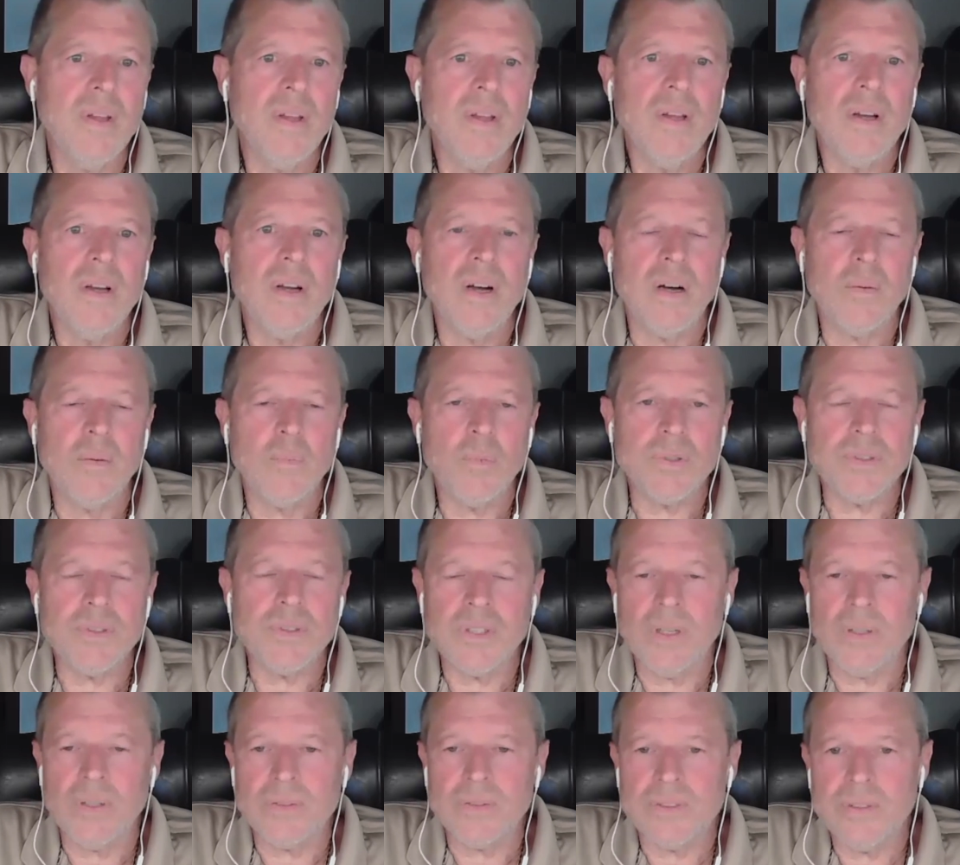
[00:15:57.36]
Well,
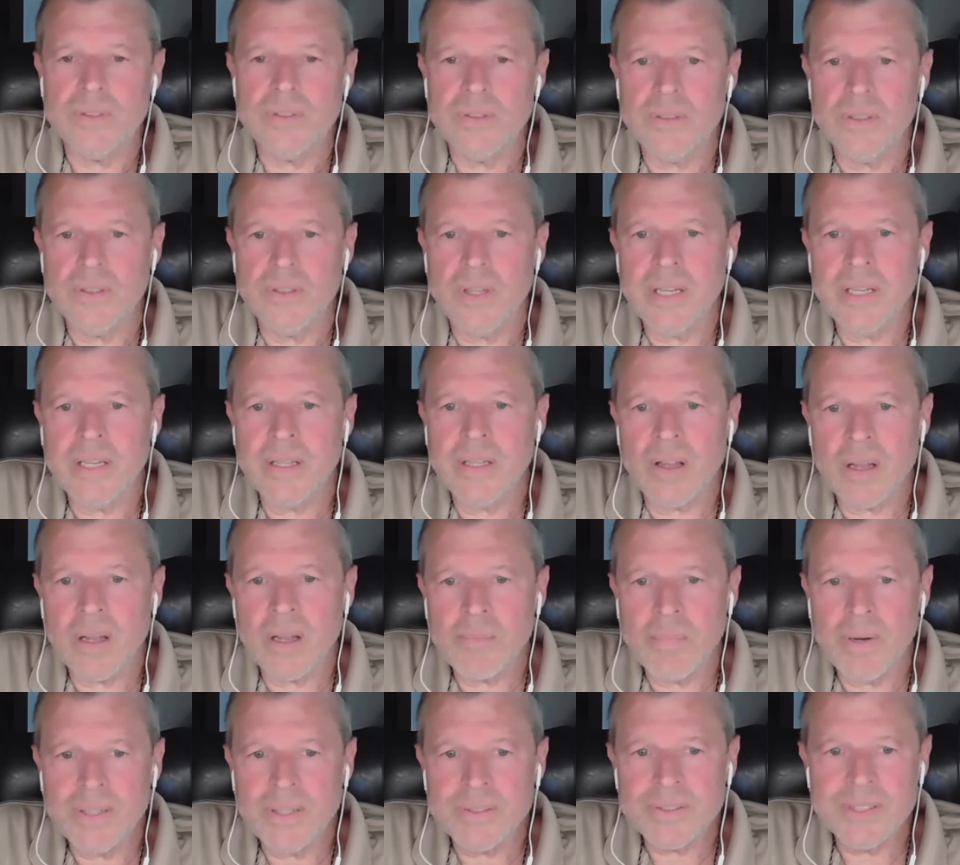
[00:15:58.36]
Elon
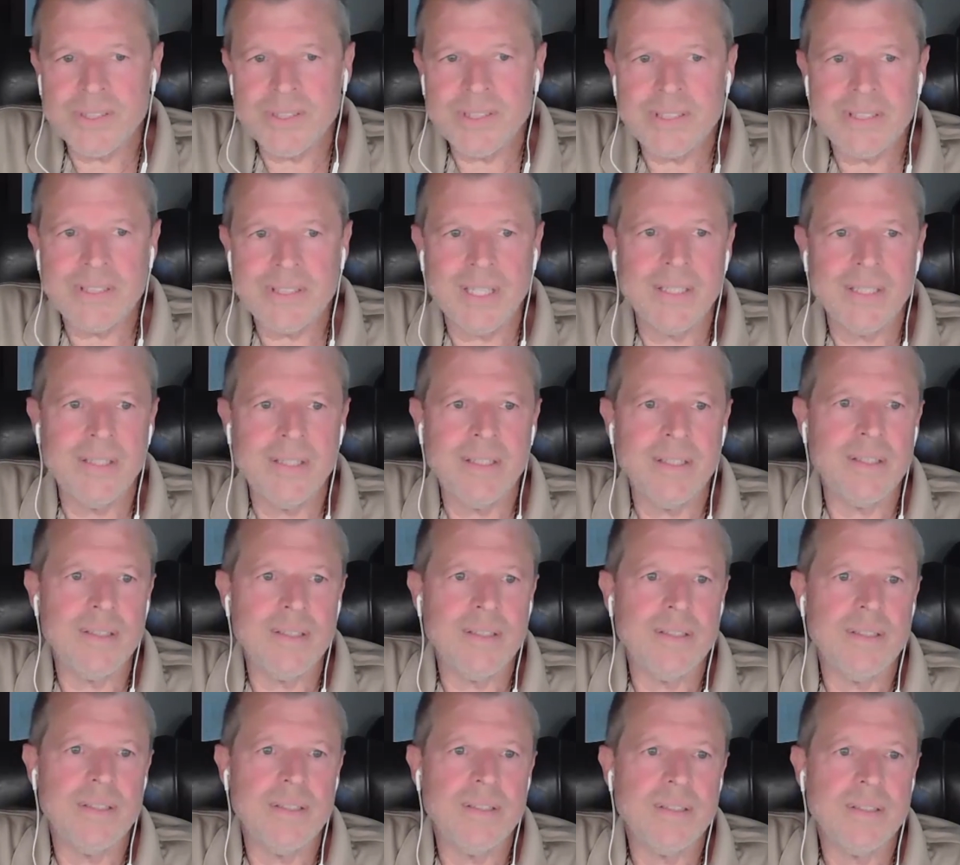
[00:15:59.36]
Musk has said that
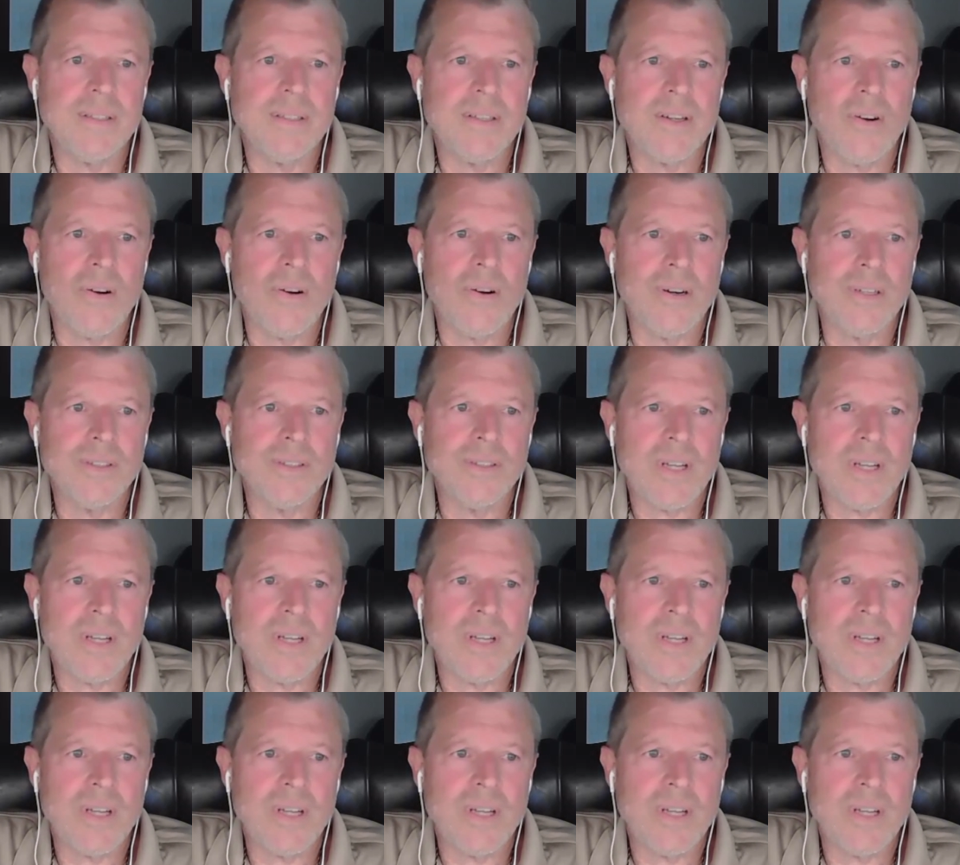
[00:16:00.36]
cars